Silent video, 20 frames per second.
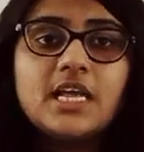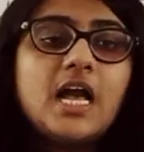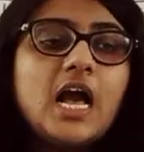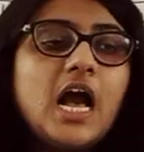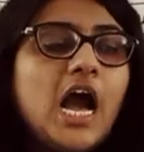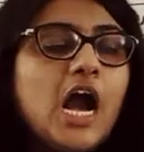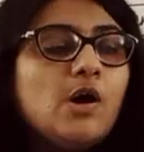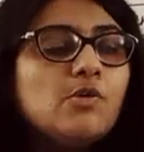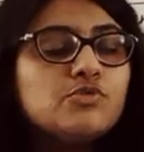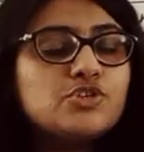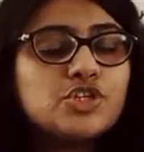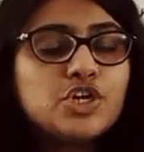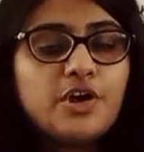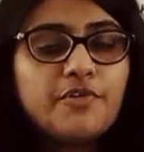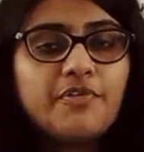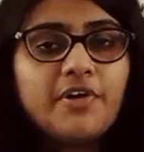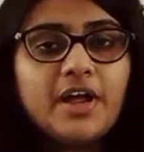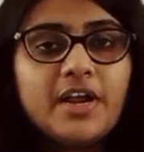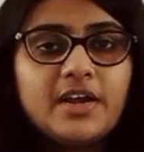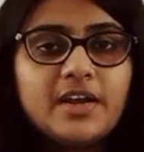Out
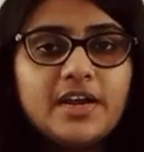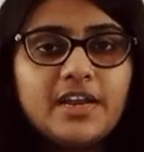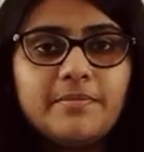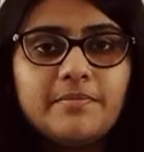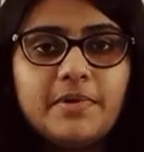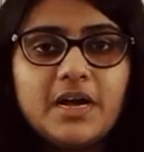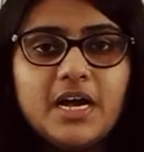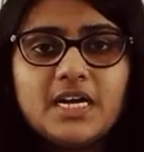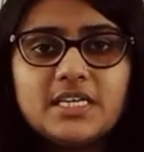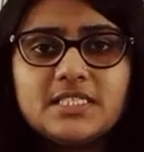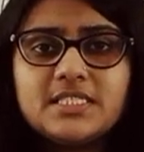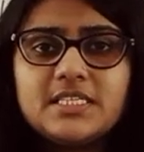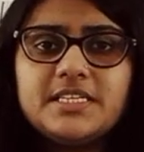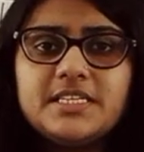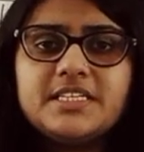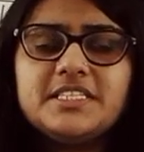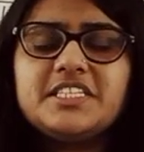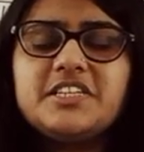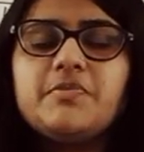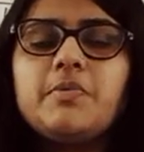of 100 marks,
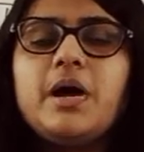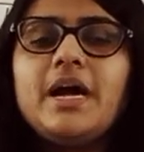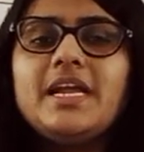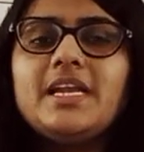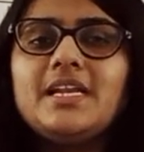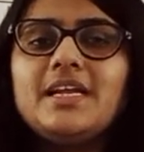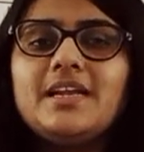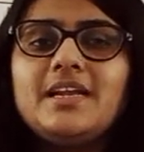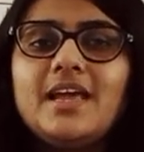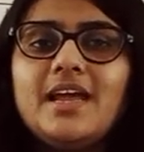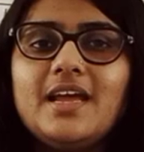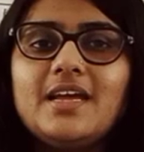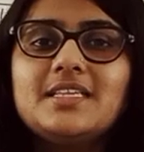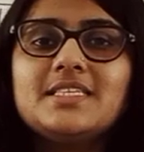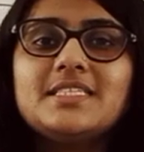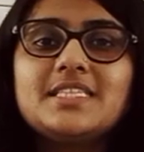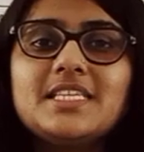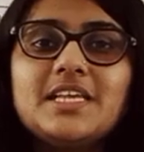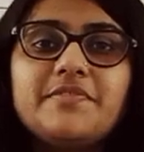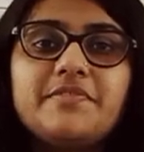it is divided
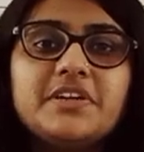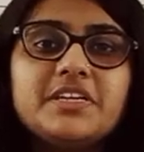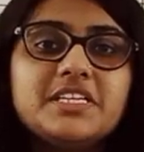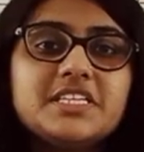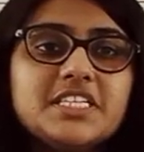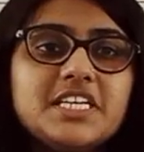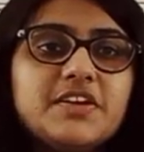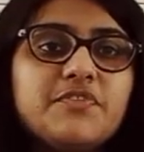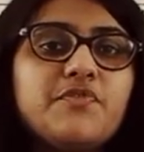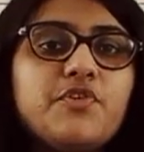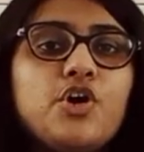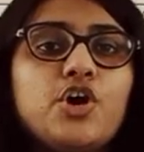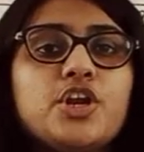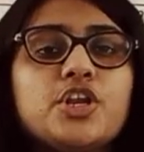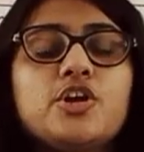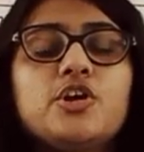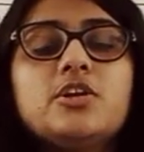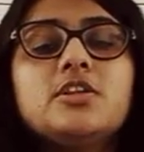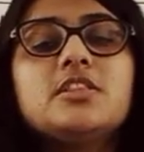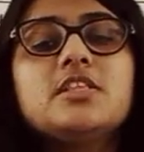as 70 for
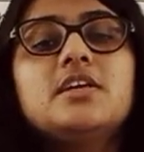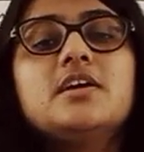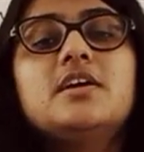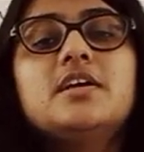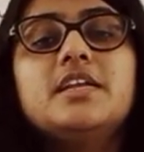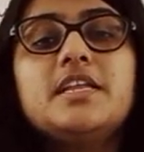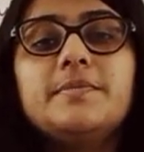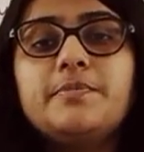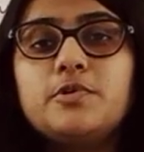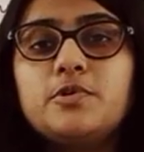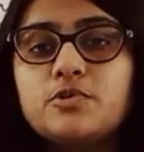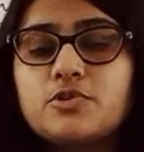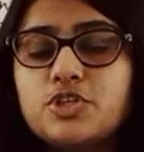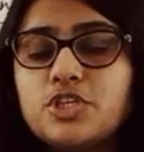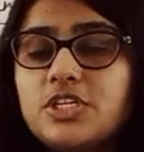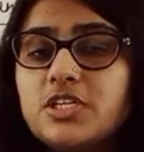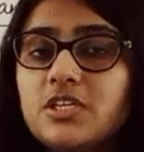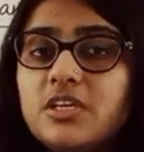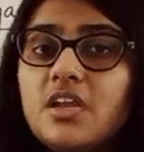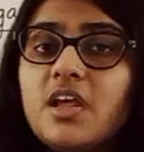your theory
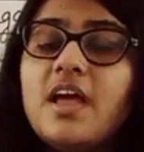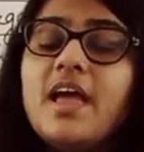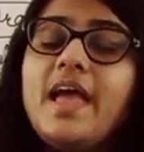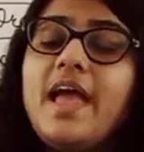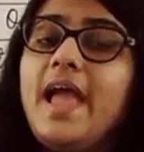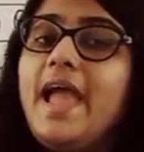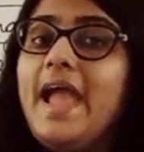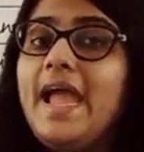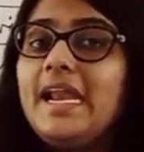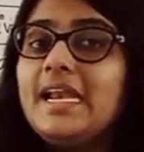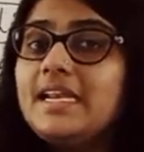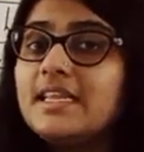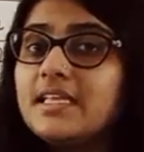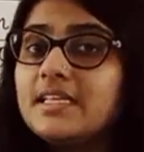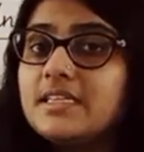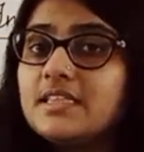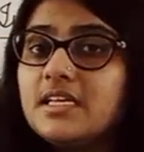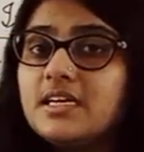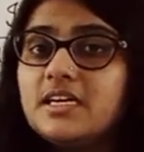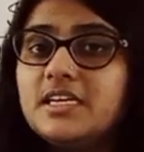portion and
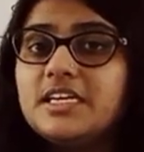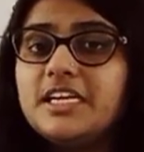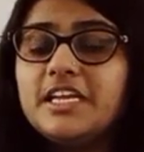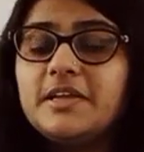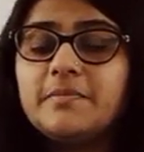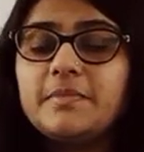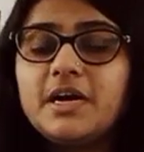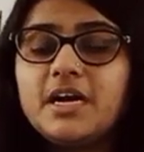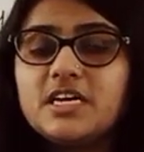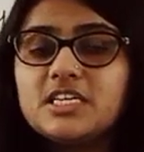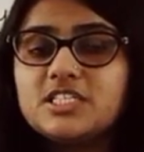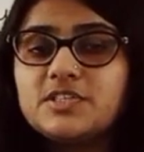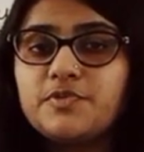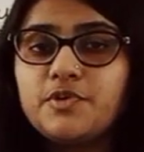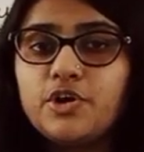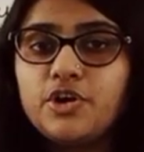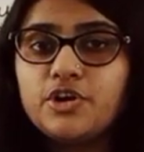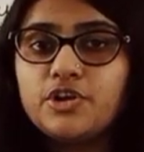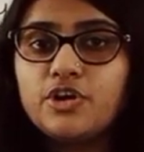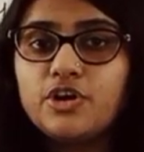the 30 marks
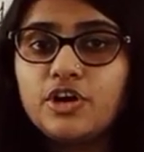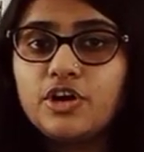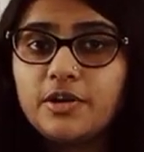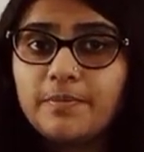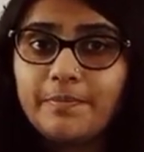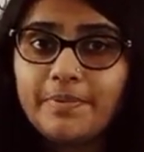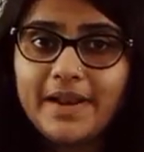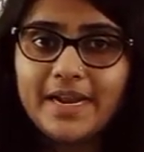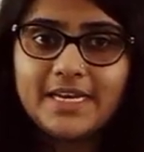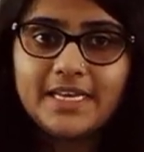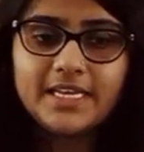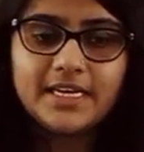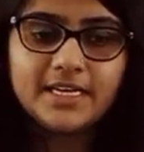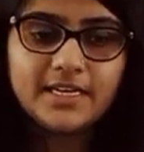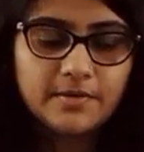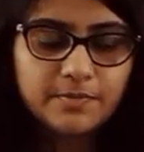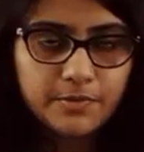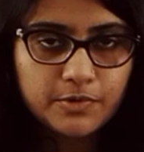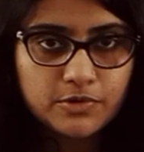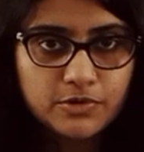for your
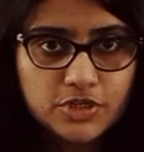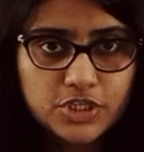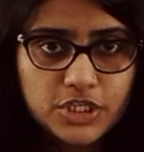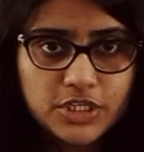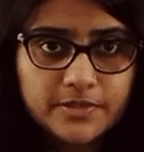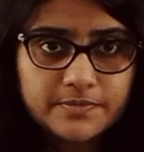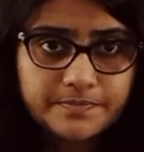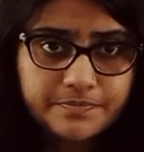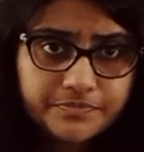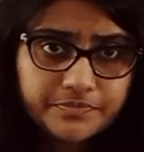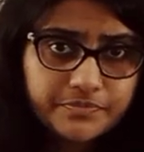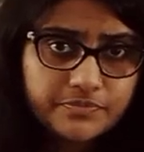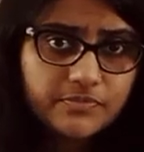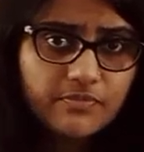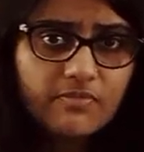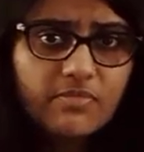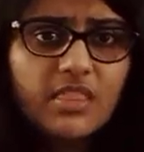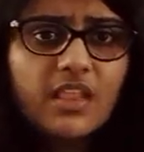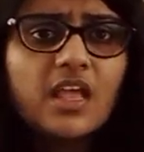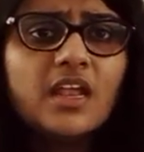practical portion.
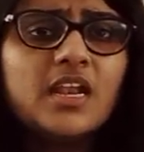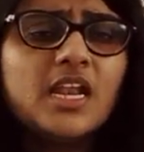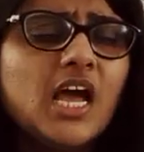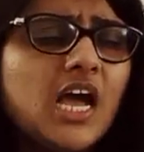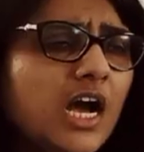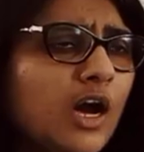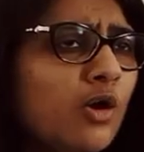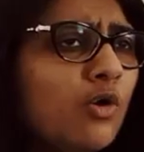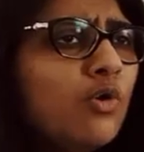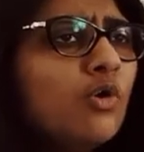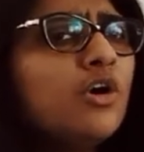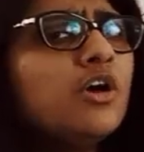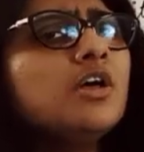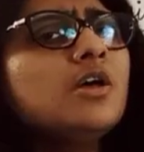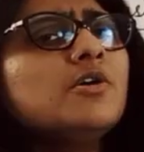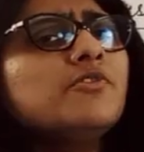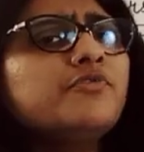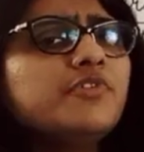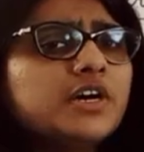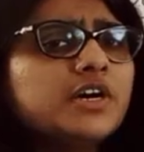
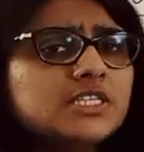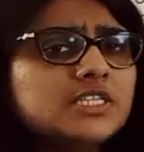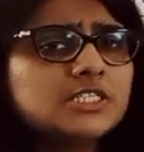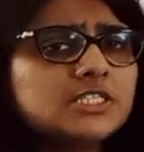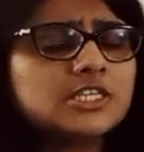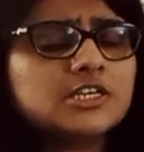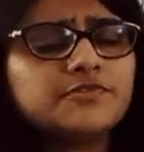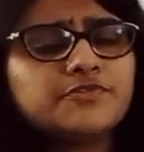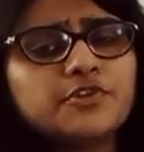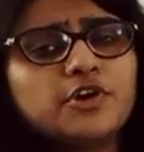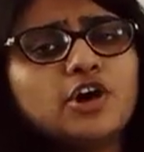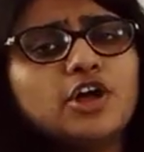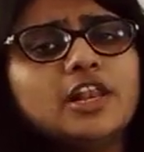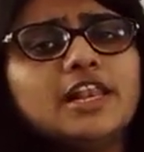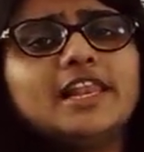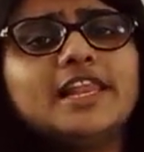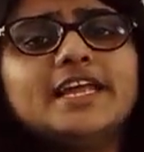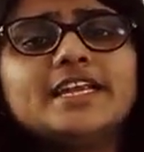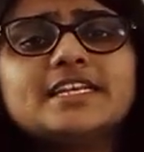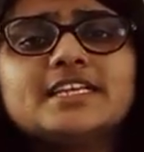Now first of all,
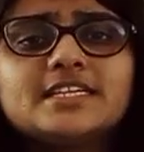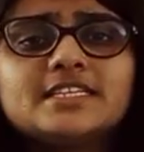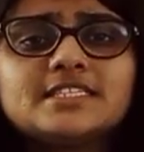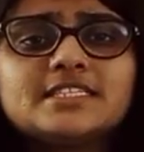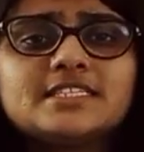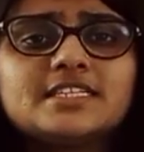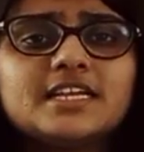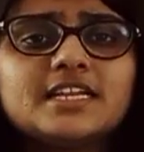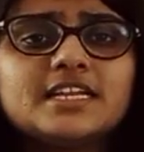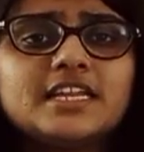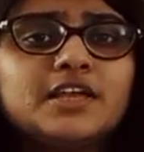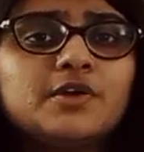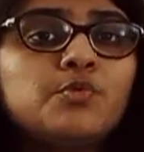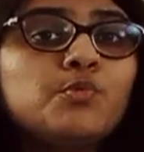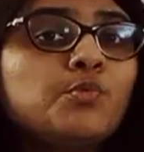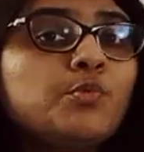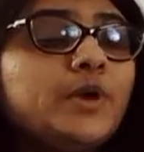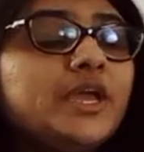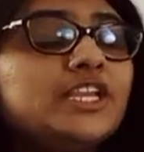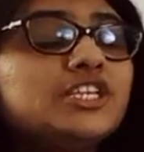let us
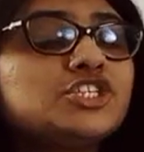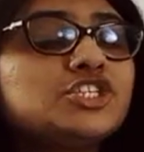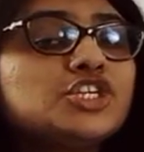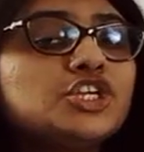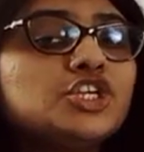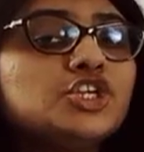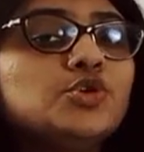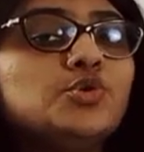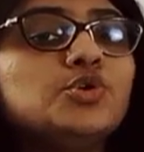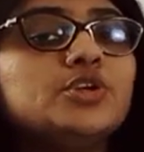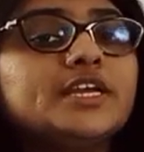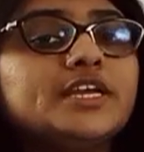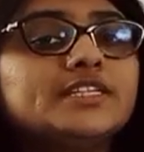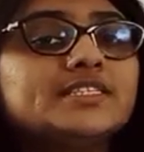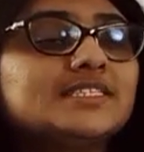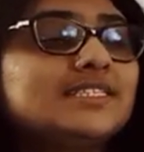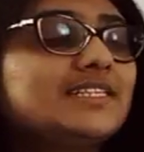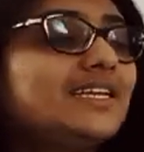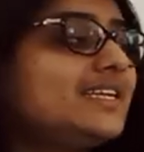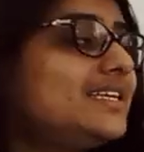study which
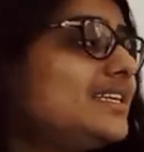units, let